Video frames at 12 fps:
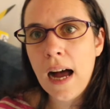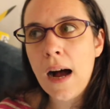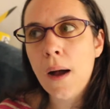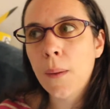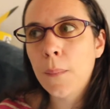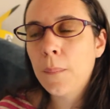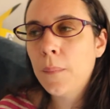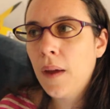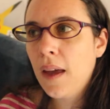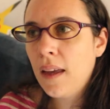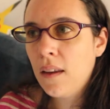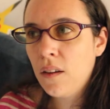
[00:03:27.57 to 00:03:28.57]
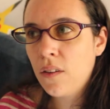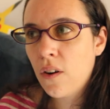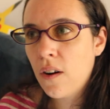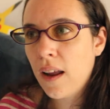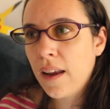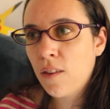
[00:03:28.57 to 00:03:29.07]
I'm
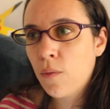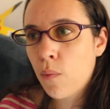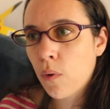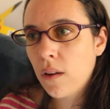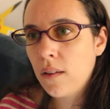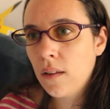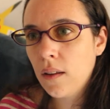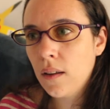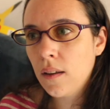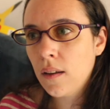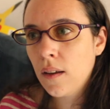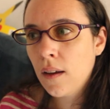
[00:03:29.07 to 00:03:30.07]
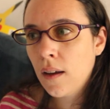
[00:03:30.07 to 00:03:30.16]
either expressing